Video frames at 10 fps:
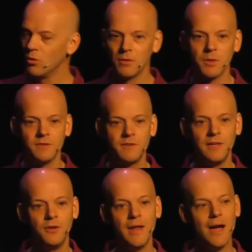Now, what I'm going to
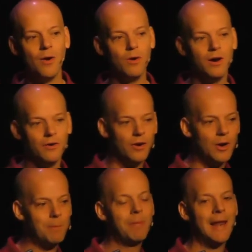tell you now are
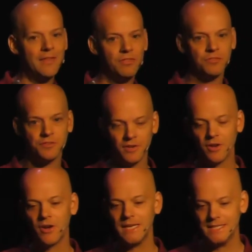our plans
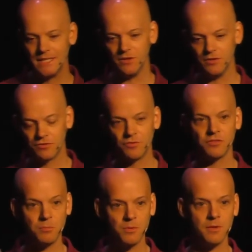and ideas for
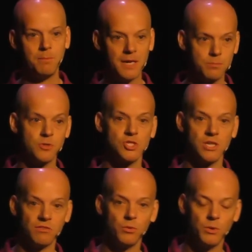some of the big
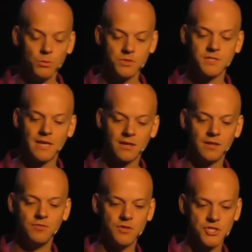projects that we want to
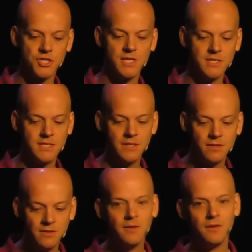tackle in version
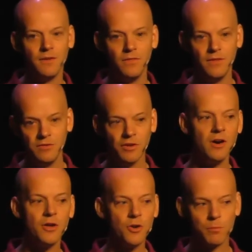18. These
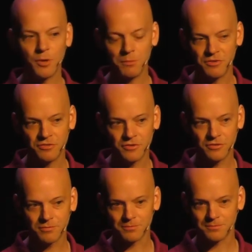are not
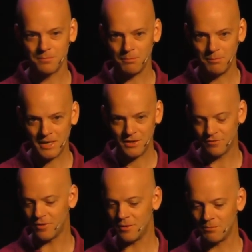promises. Many
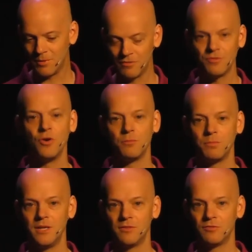of them have not
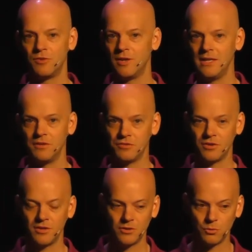been fully
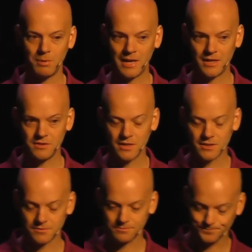designed or planned yet.